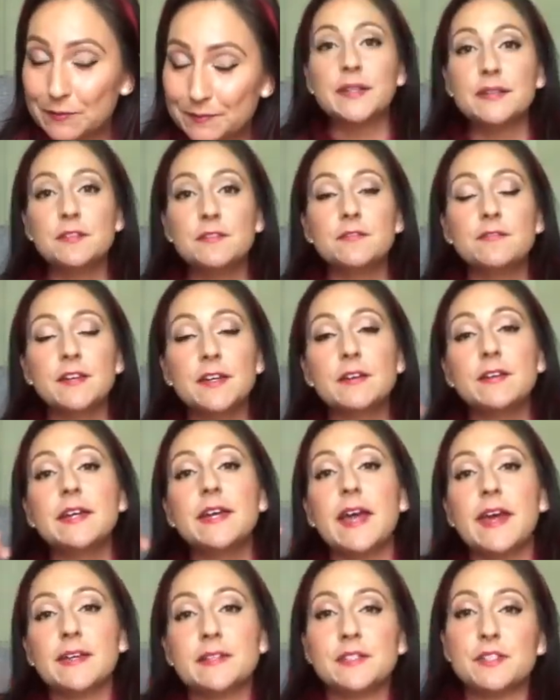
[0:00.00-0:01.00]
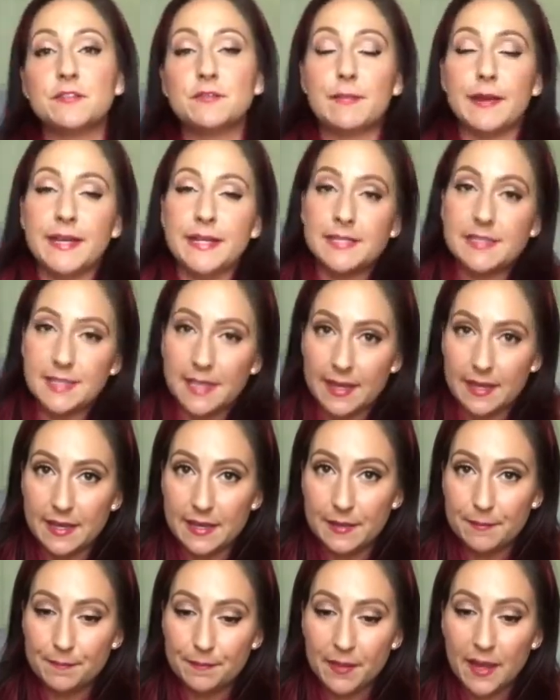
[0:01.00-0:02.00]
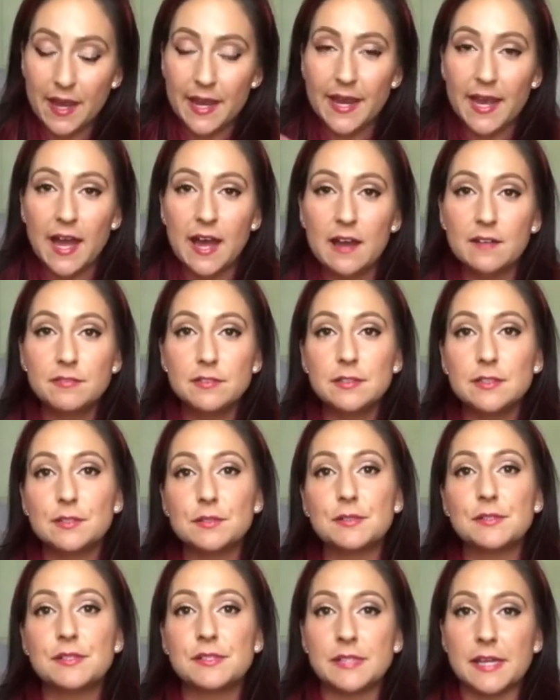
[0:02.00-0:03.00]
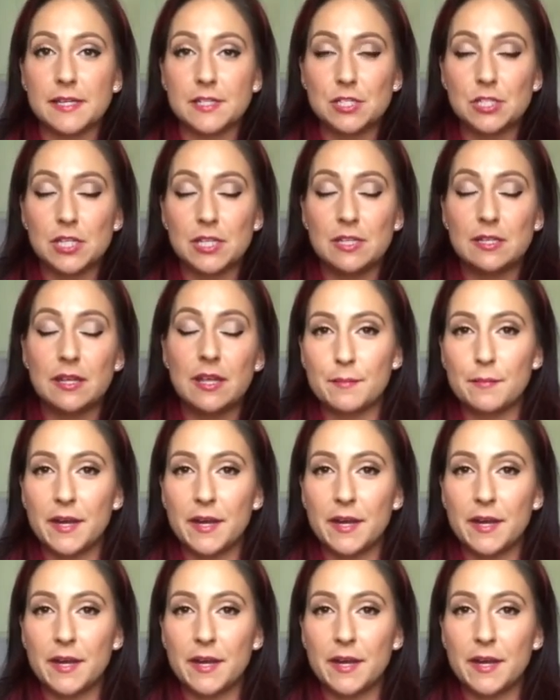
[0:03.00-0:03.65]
At the very end of my day, I have a little section.